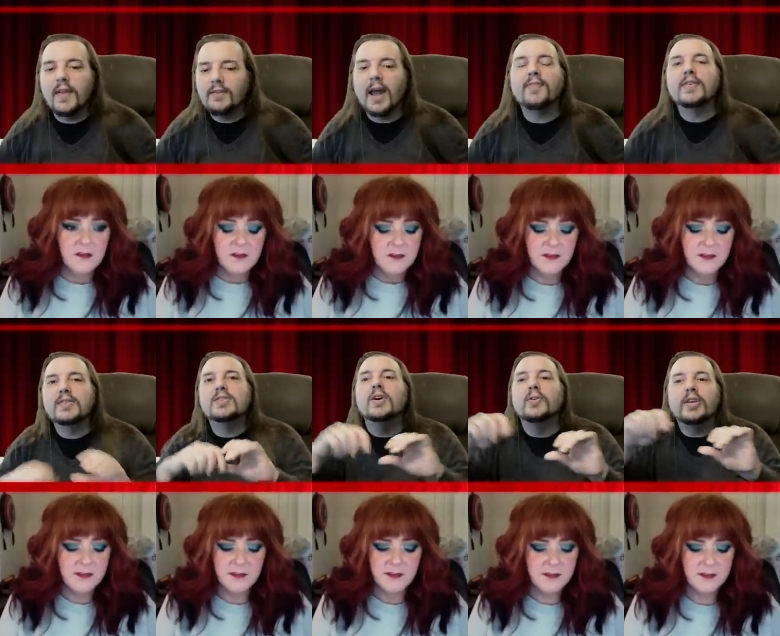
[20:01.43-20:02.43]
Speaker 1: and they've got the
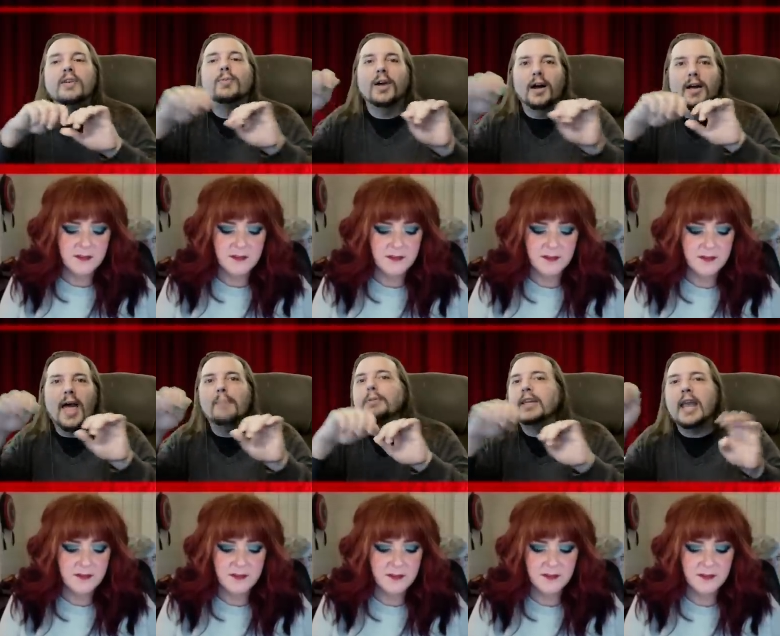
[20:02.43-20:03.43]
silky uh,
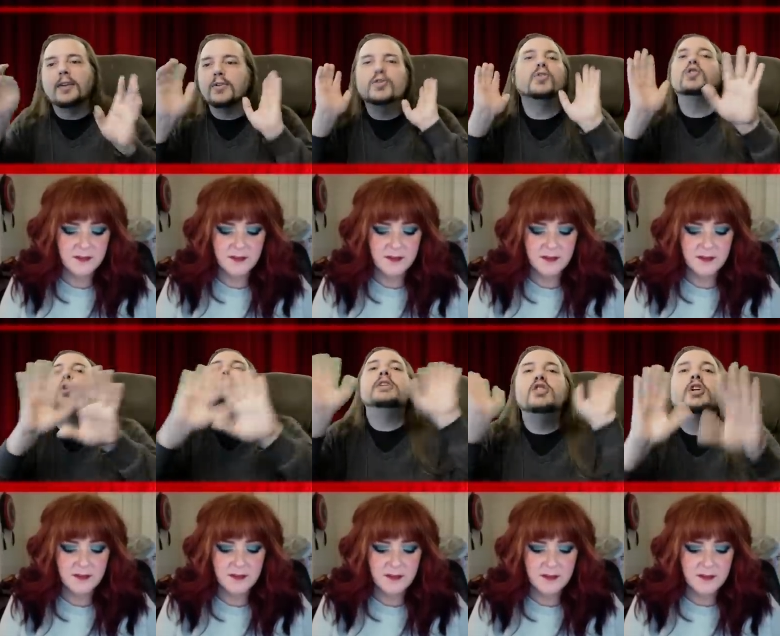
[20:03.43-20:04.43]
applicator, so you'll
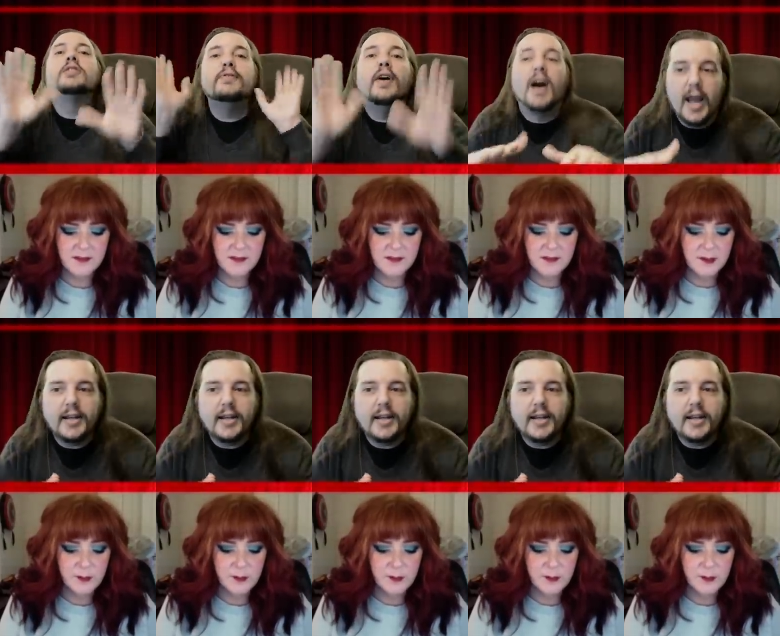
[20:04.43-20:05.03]
be just fine.